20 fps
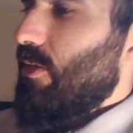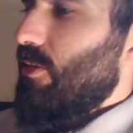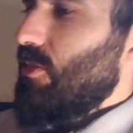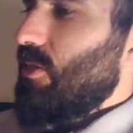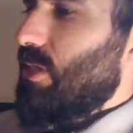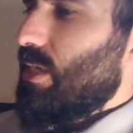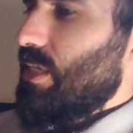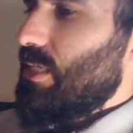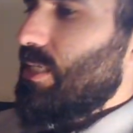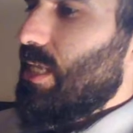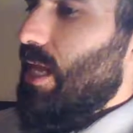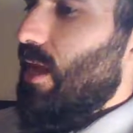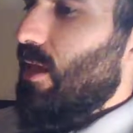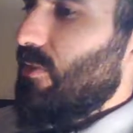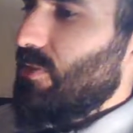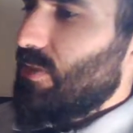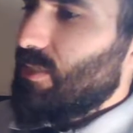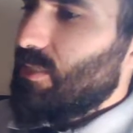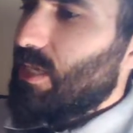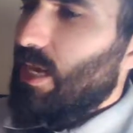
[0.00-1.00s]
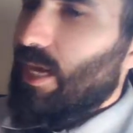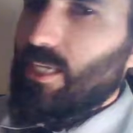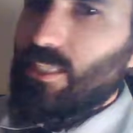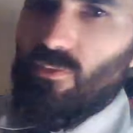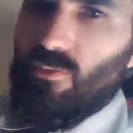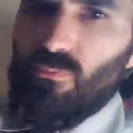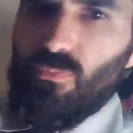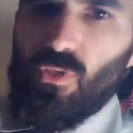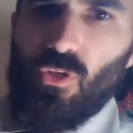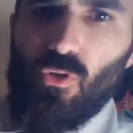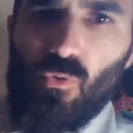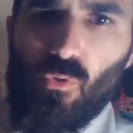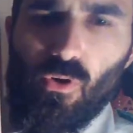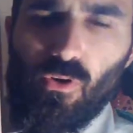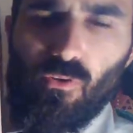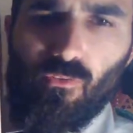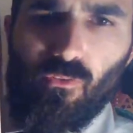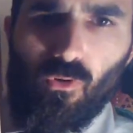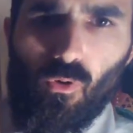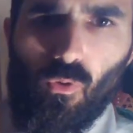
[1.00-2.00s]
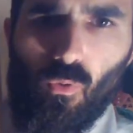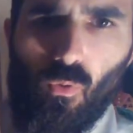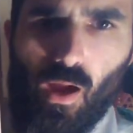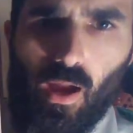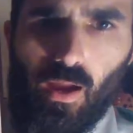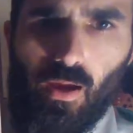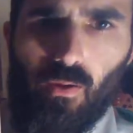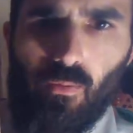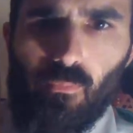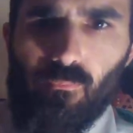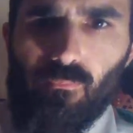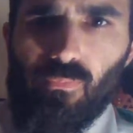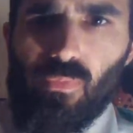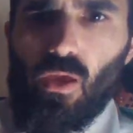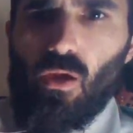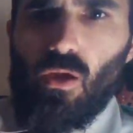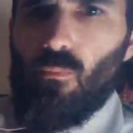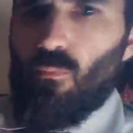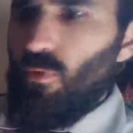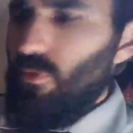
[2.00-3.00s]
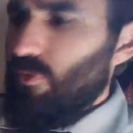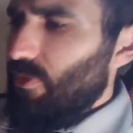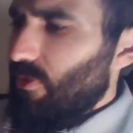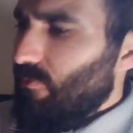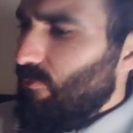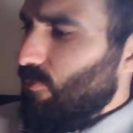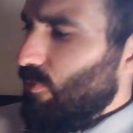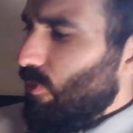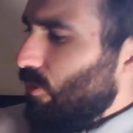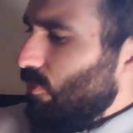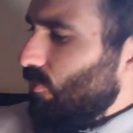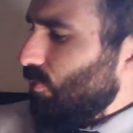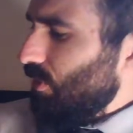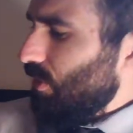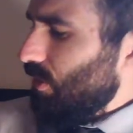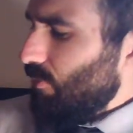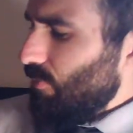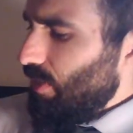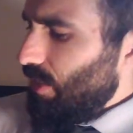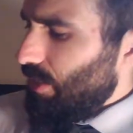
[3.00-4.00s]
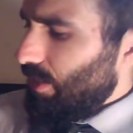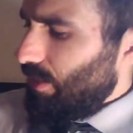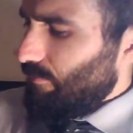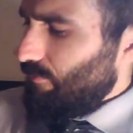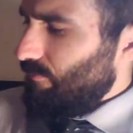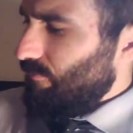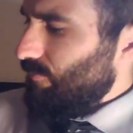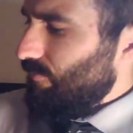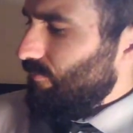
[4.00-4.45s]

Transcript: You can tell these guys have been doing it for a while, but they've grown with the medium.